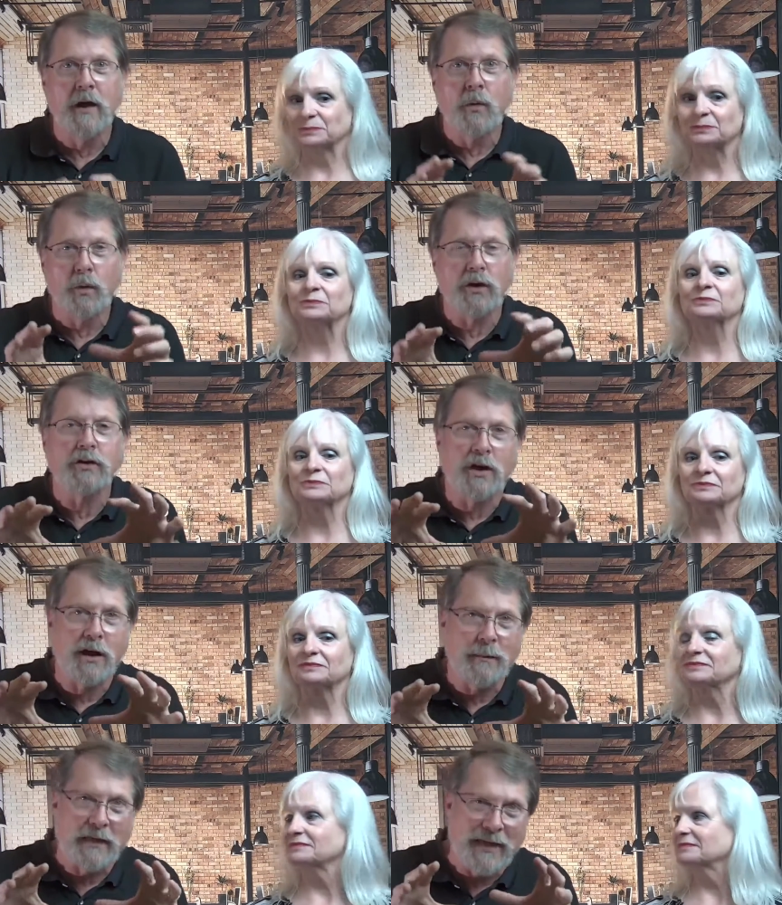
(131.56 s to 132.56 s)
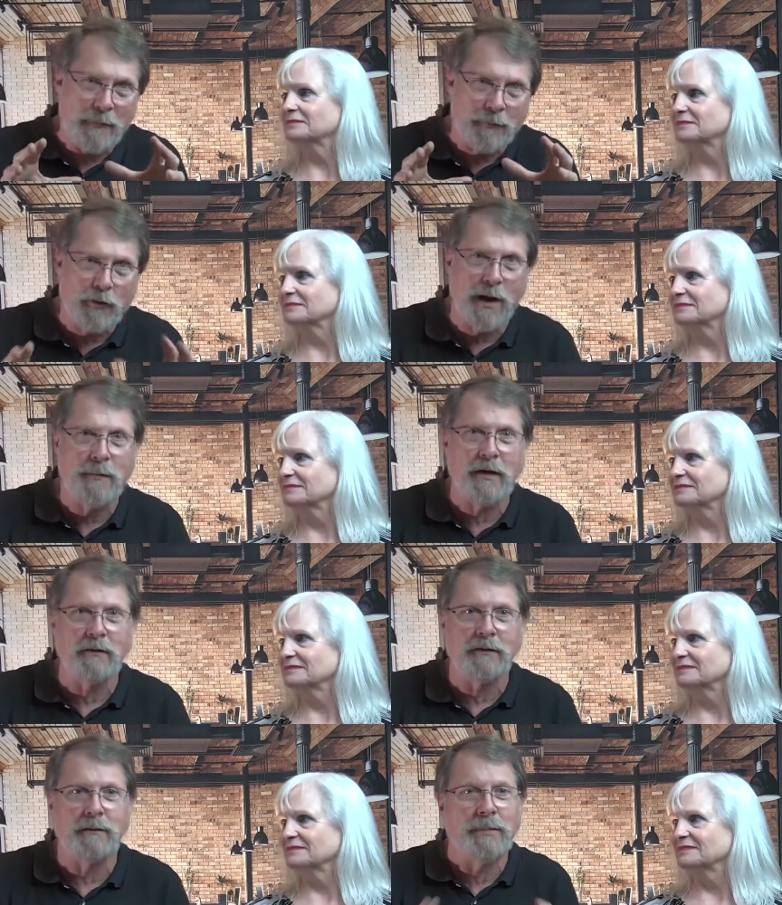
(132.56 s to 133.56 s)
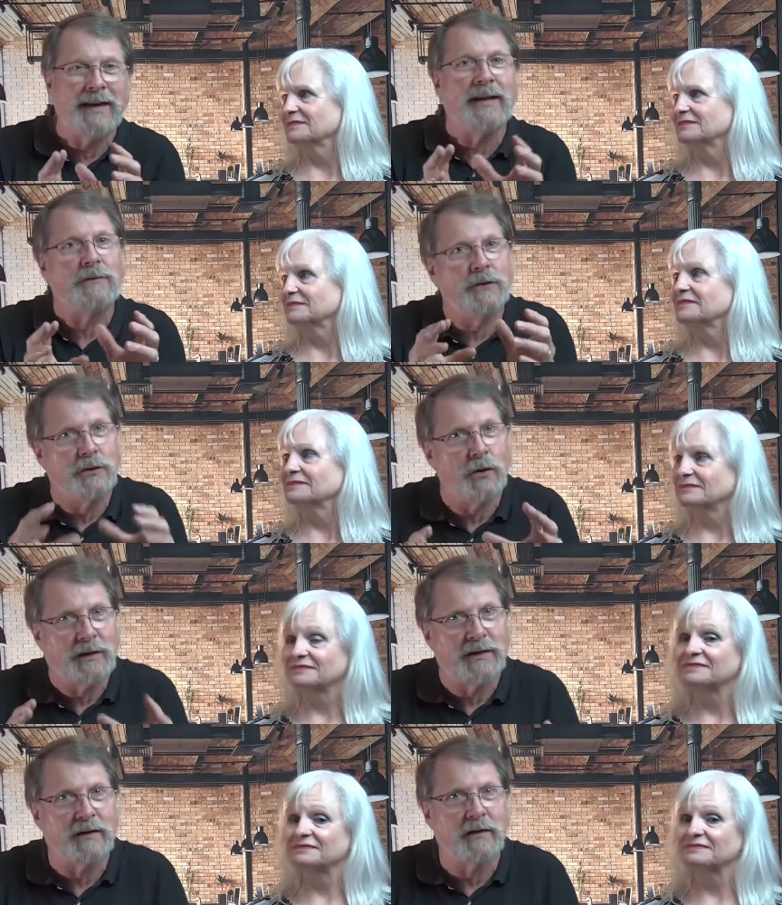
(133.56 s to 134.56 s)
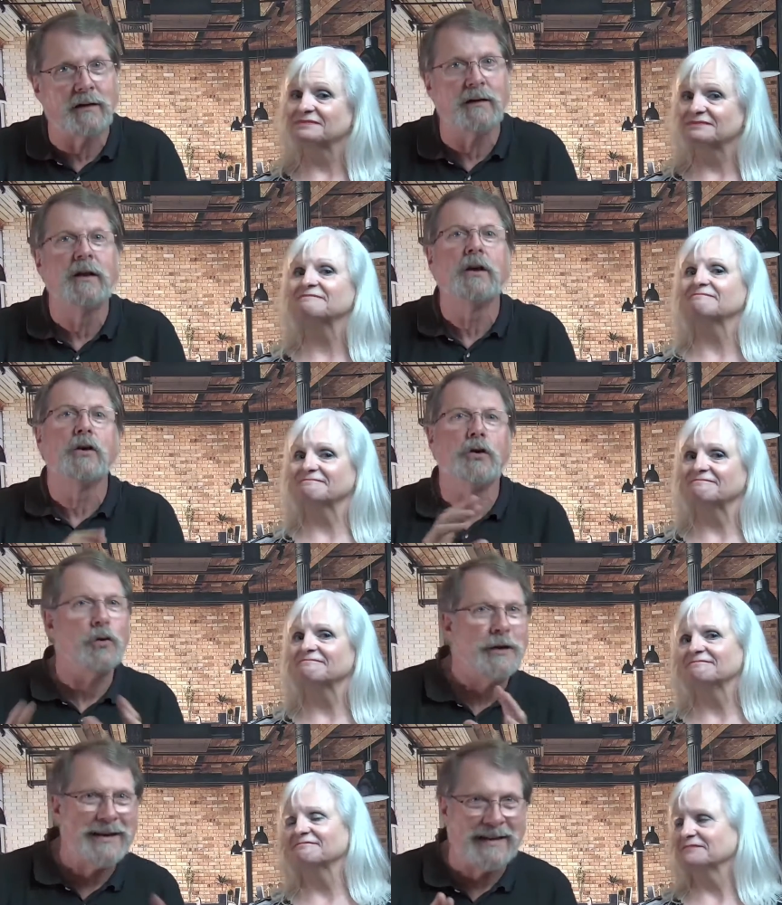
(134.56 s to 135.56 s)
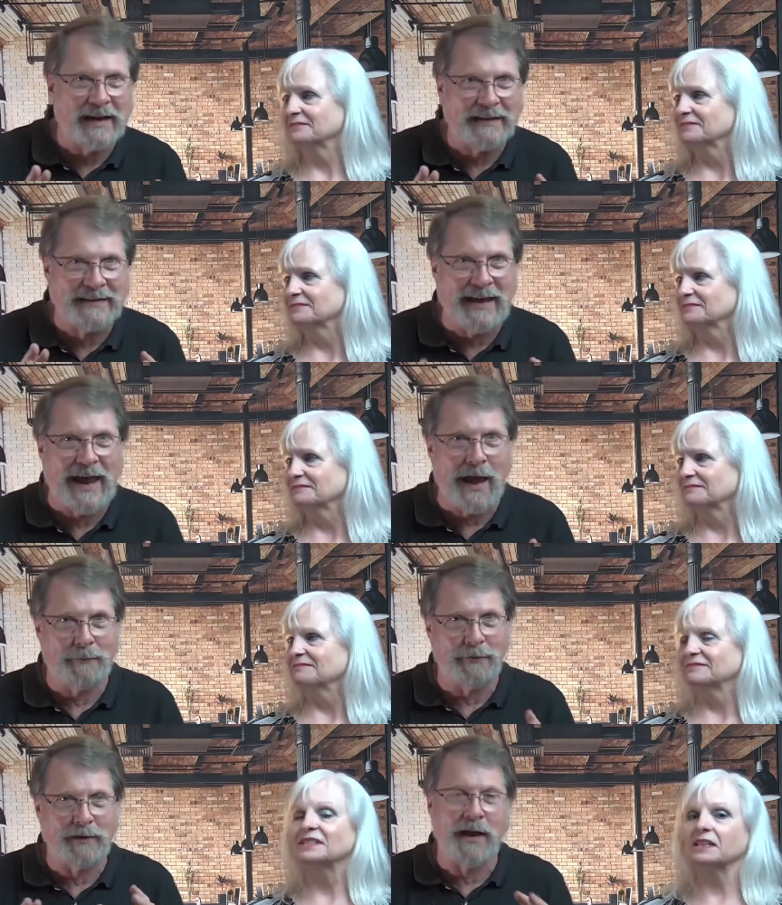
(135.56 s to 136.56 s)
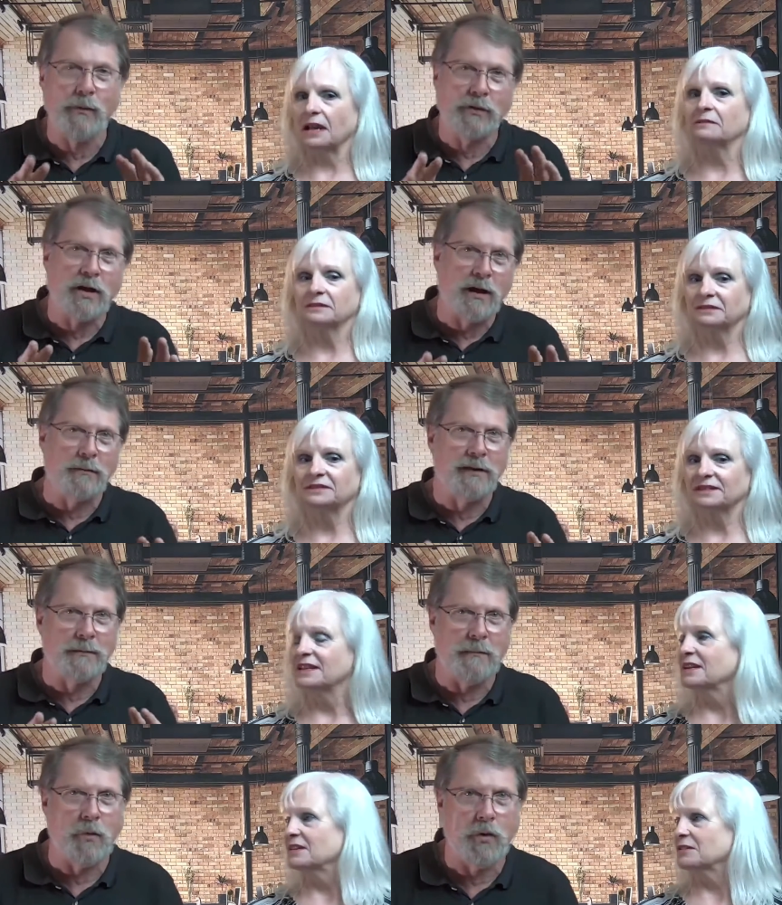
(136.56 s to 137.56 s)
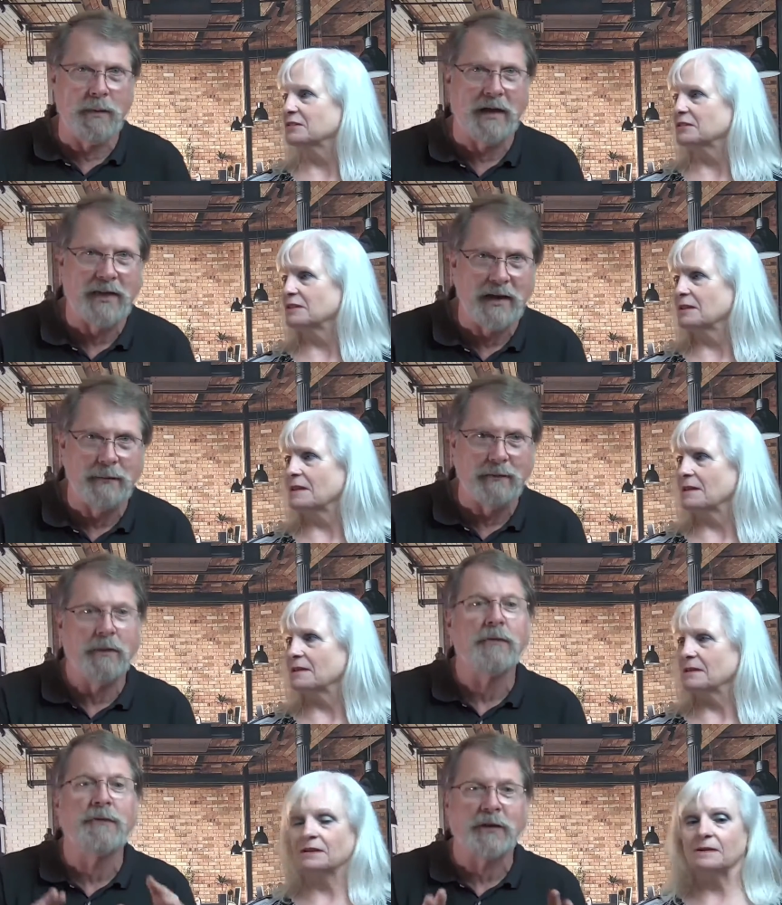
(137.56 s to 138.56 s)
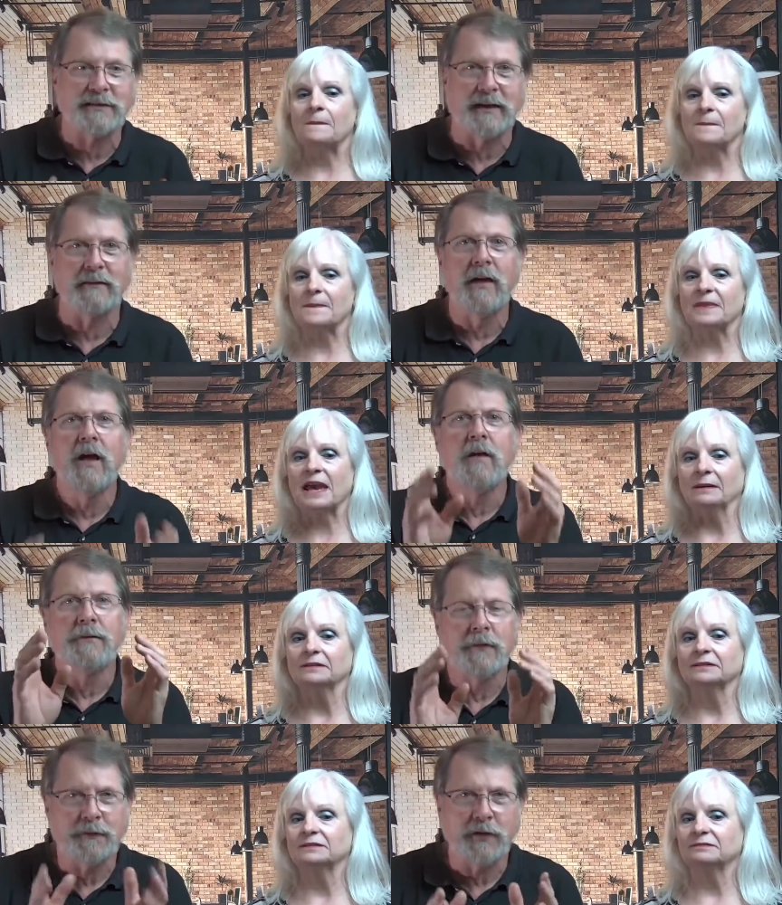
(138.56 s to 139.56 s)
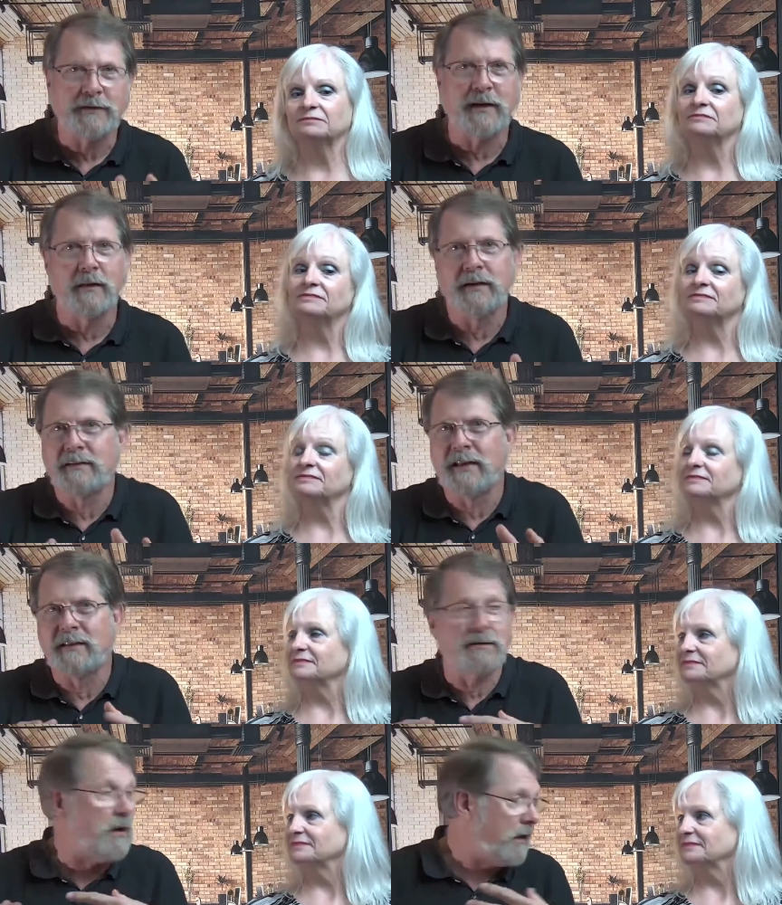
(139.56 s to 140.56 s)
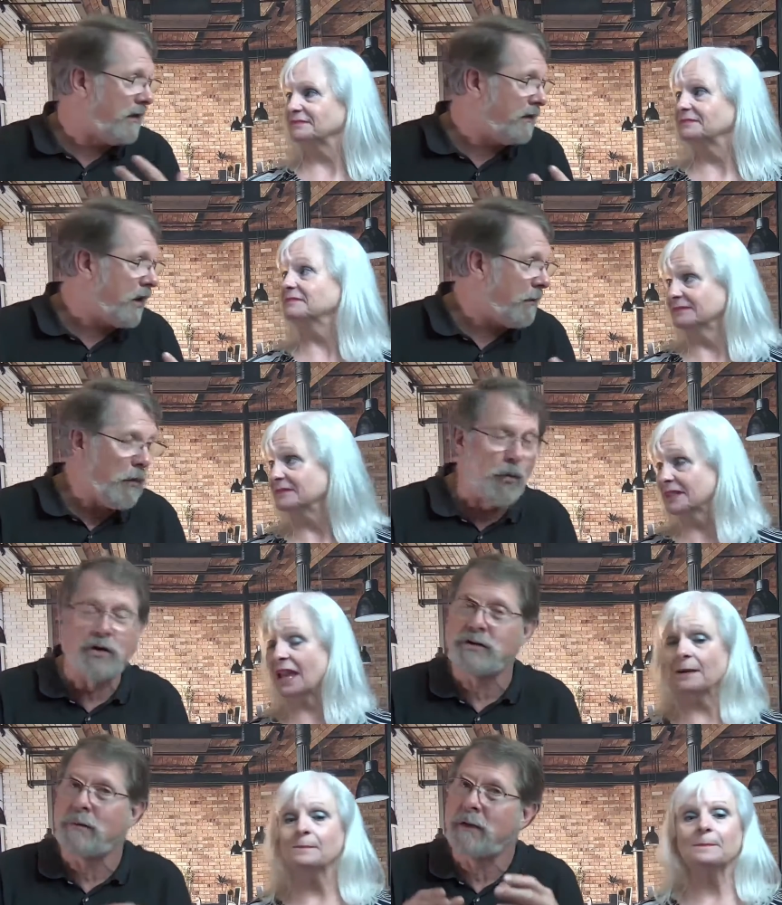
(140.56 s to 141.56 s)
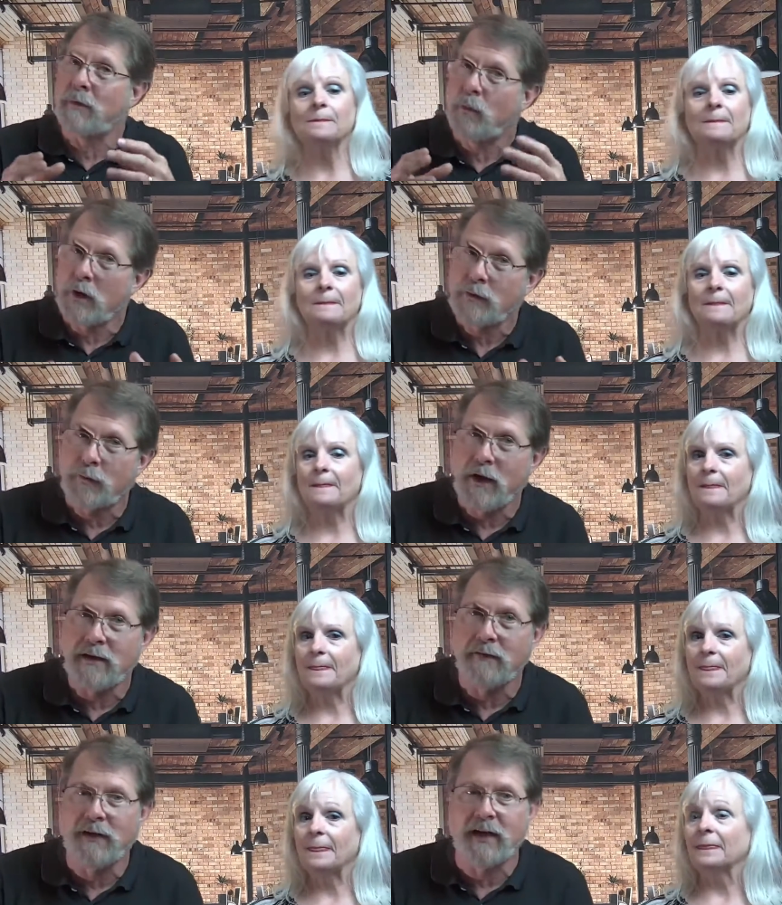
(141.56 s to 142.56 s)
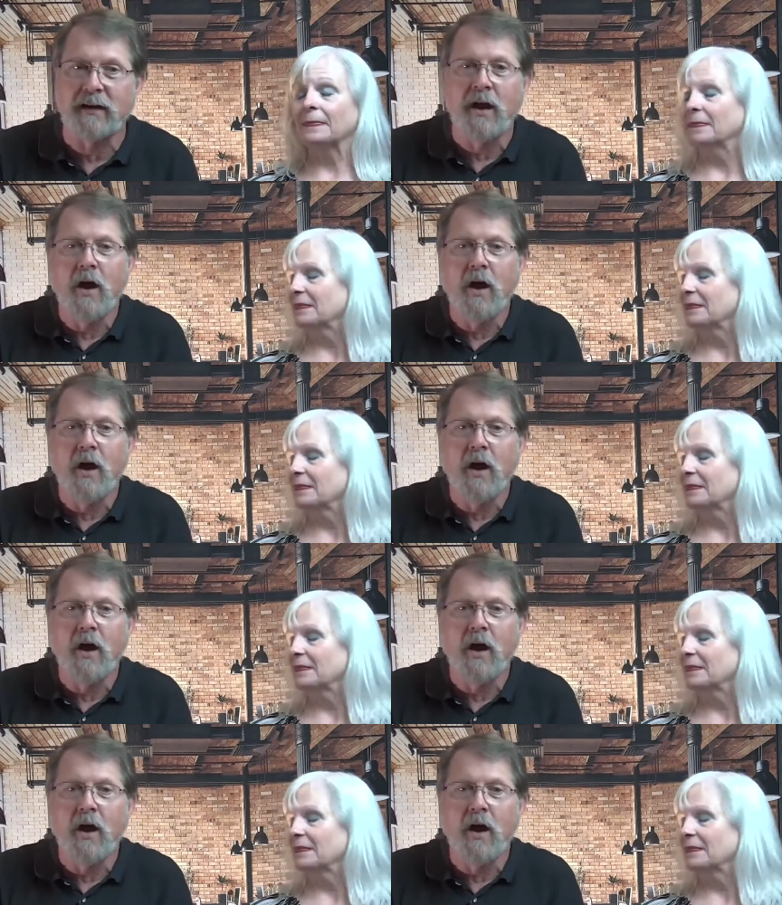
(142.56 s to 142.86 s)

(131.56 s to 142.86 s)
Speaker 1: We're going to talk about that primarily, but if you don't get it all, you can adapt. Okay, yeah. we'll talk a little bit more about that in a minute. But the first thing, yeah, the first thing, let's and let's talk again talk about worship. Yeah. But it works for any event